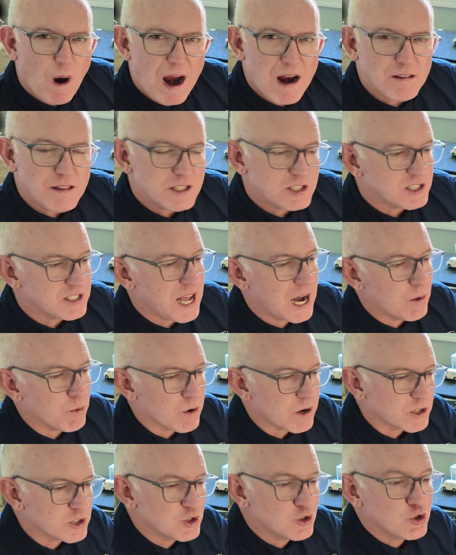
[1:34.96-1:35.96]
wireless
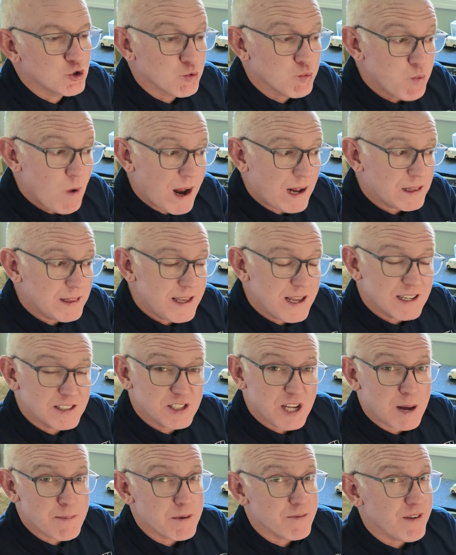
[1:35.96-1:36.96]
networks directly on
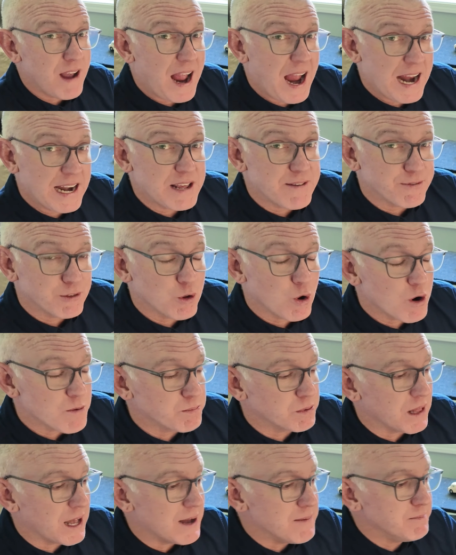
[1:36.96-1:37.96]
top of any floor
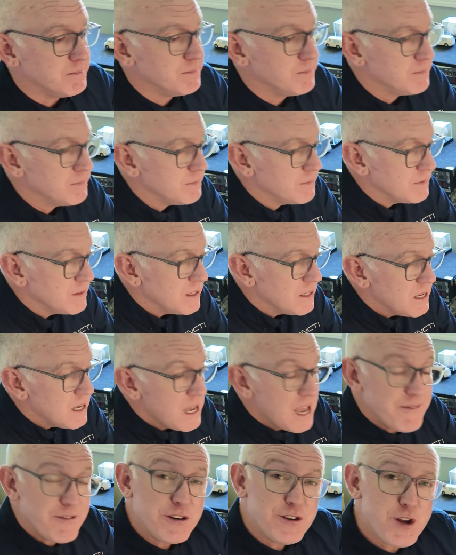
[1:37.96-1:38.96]
plan.
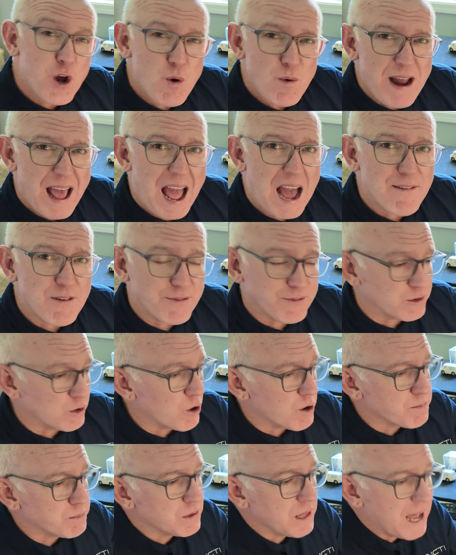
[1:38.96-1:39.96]
If you don't have a
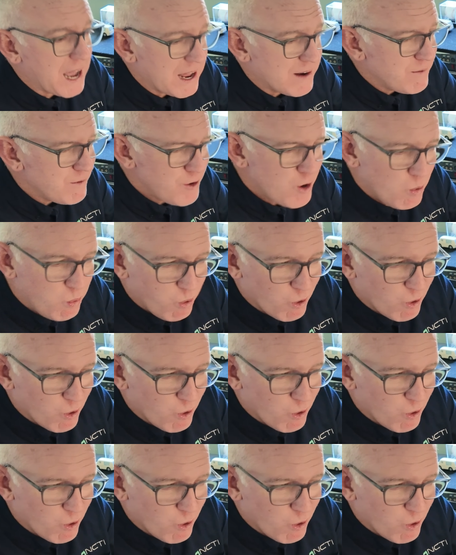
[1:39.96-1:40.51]
floor plan, no